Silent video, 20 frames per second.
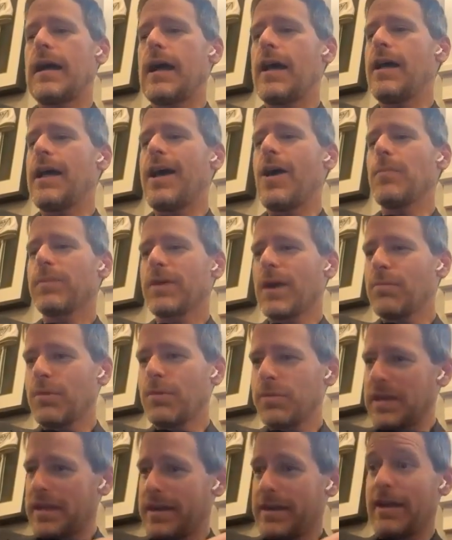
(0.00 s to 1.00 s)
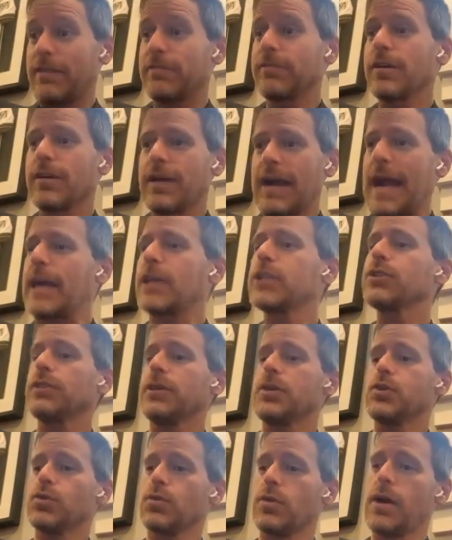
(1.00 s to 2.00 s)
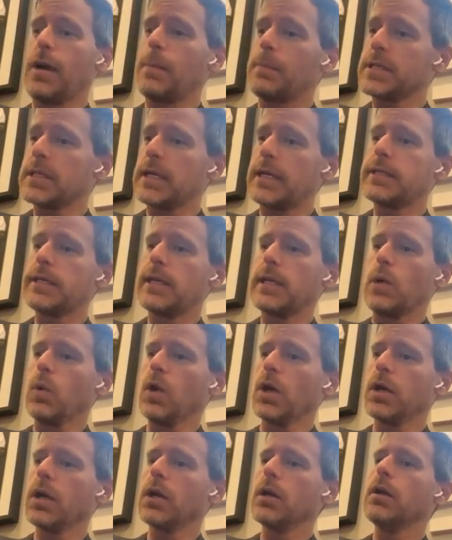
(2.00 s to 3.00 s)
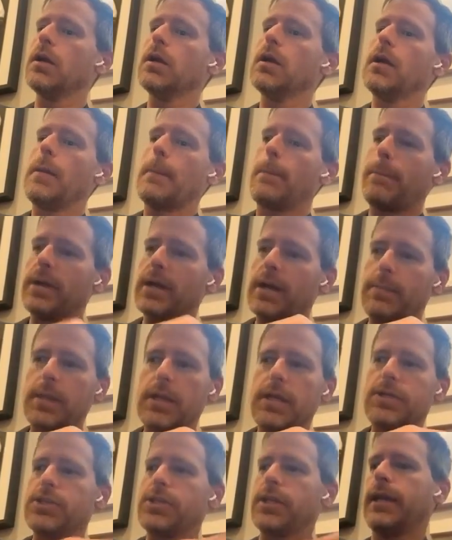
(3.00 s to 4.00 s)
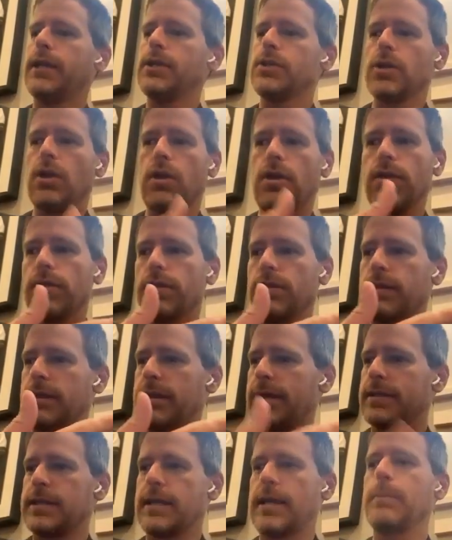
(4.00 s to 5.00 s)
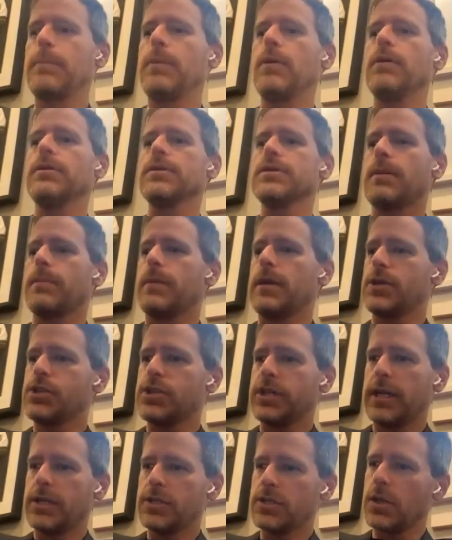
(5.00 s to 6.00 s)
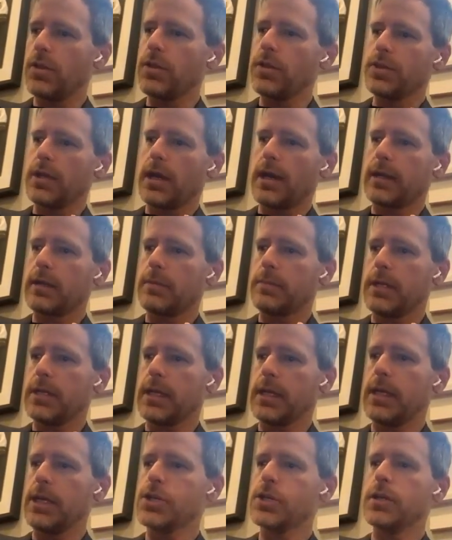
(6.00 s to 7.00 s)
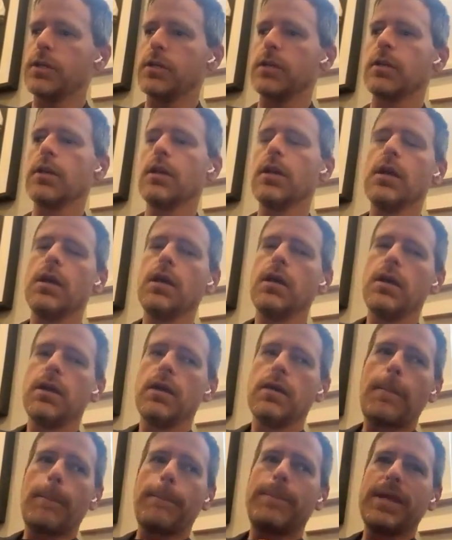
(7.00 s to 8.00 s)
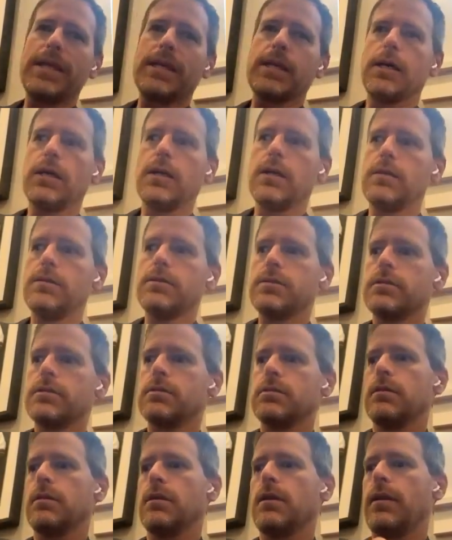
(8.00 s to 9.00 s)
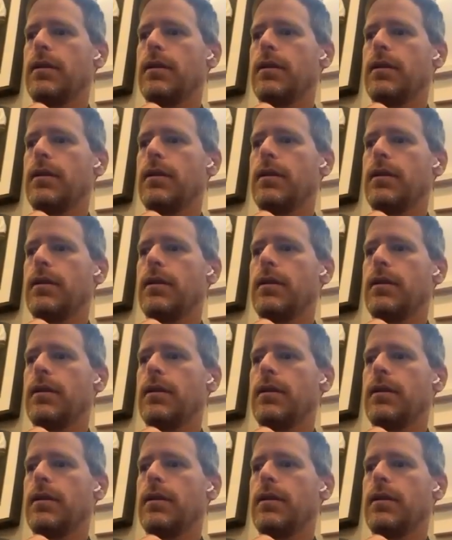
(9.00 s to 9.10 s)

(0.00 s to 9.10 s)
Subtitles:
I'll probably never actually drop Sidekiq worker, but I'm going to change all the examples. I'm going to change all the documentation, because